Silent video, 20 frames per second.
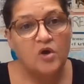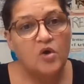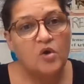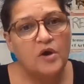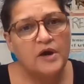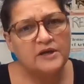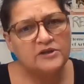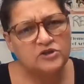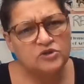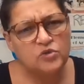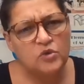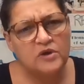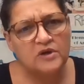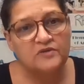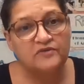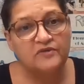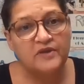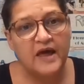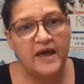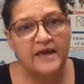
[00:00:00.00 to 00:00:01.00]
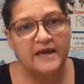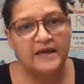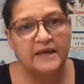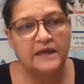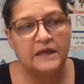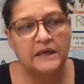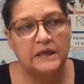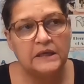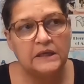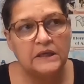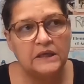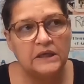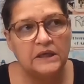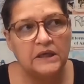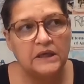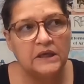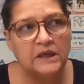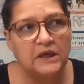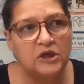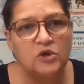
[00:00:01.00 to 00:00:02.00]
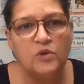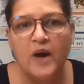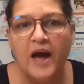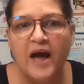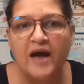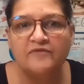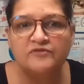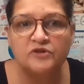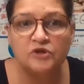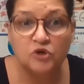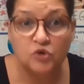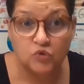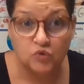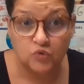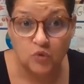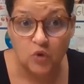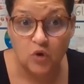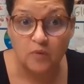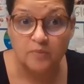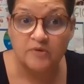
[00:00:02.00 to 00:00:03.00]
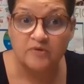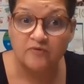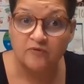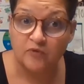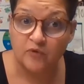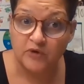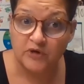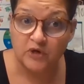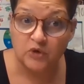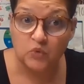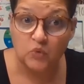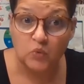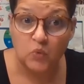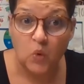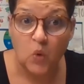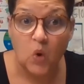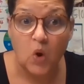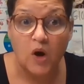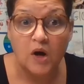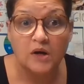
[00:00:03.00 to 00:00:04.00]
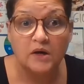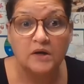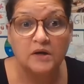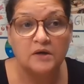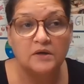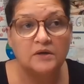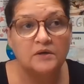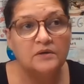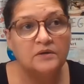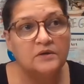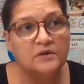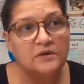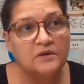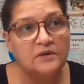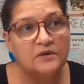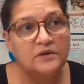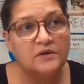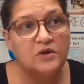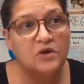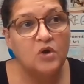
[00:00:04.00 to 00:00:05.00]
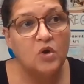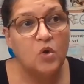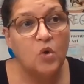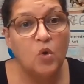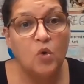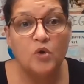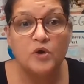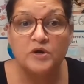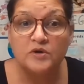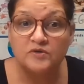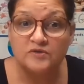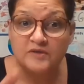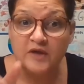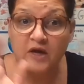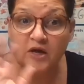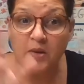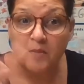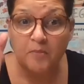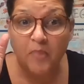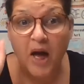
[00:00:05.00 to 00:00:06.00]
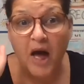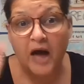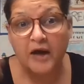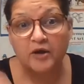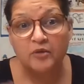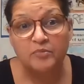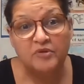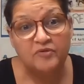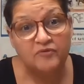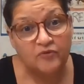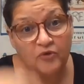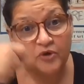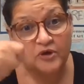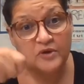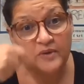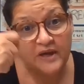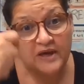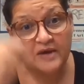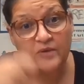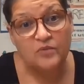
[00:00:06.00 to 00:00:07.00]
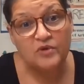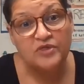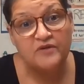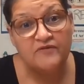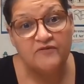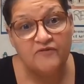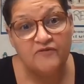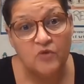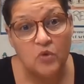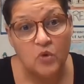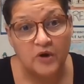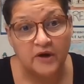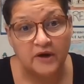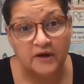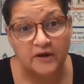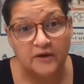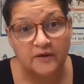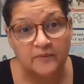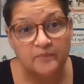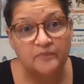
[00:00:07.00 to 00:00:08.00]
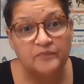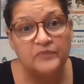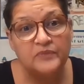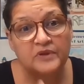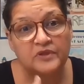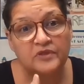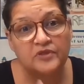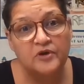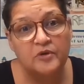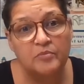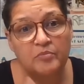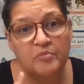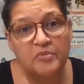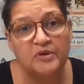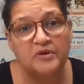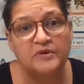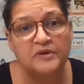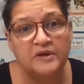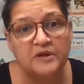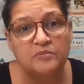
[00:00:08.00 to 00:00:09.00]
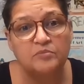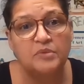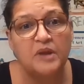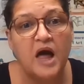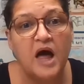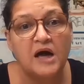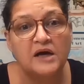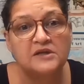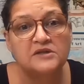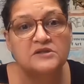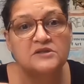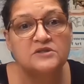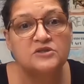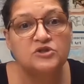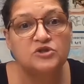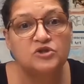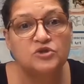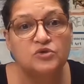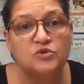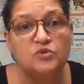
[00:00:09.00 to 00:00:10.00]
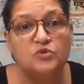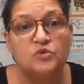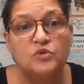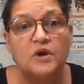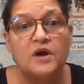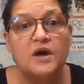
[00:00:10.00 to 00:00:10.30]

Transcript: It's sort of like you have to crawl before you walk, or you suck a bottle before you eat with a fork. They're building blocks to